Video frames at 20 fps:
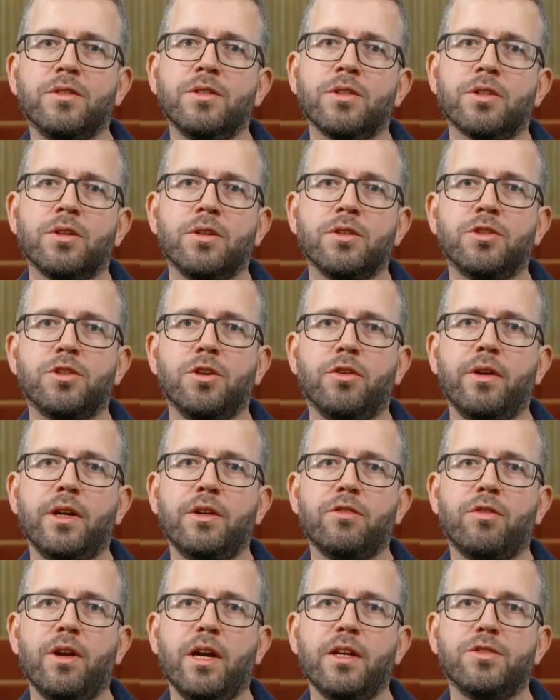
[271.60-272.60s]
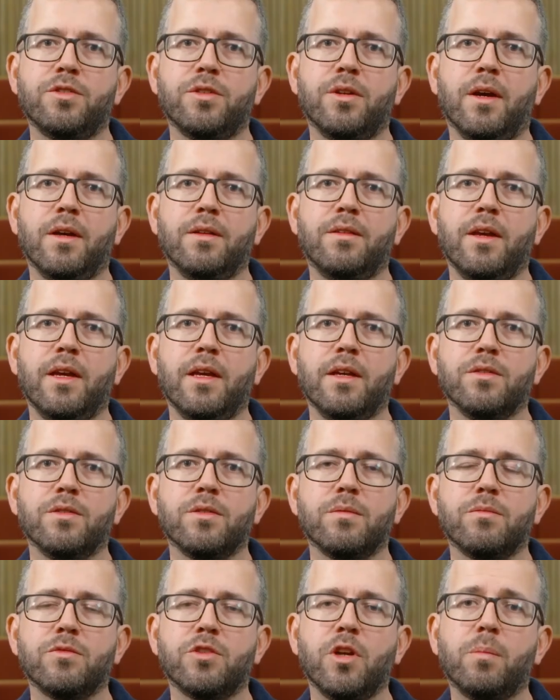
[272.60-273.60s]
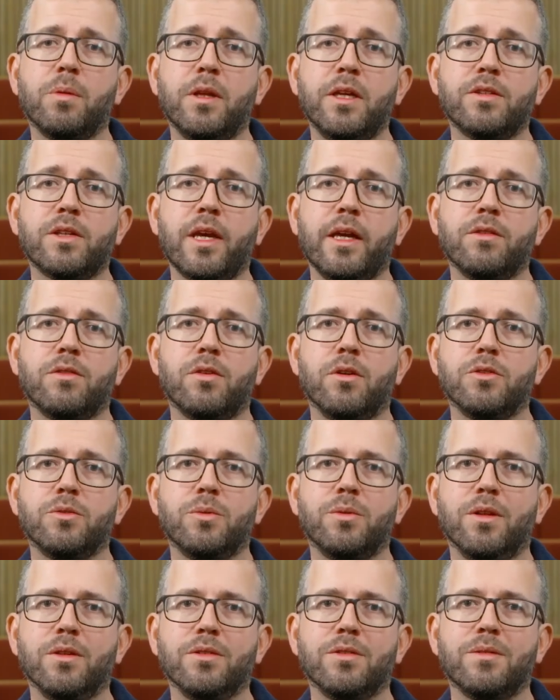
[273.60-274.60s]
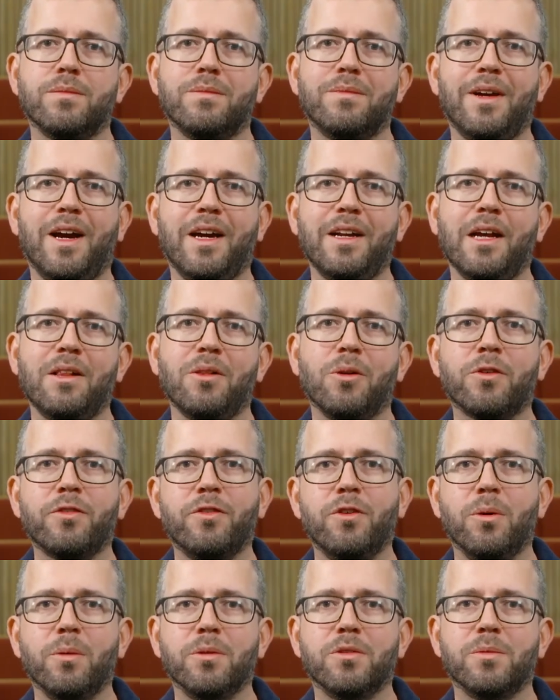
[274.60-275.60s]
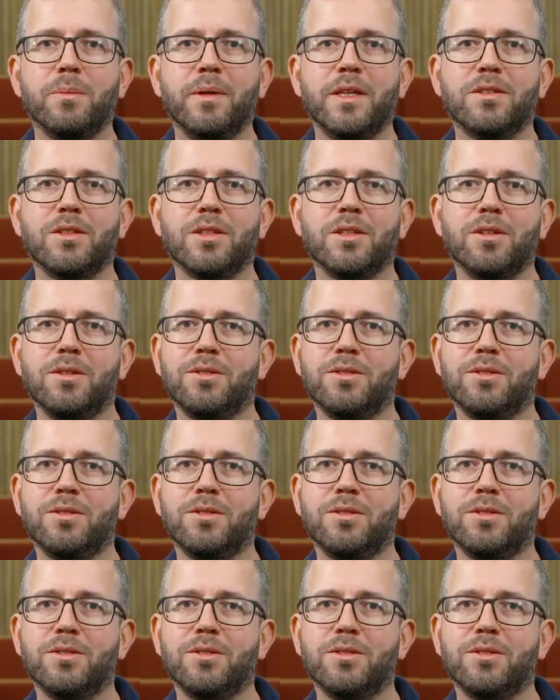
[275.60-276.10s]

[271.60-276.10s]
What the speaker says: to discuss your interests and ideas, so please get in touch with us, and I look forward to meeting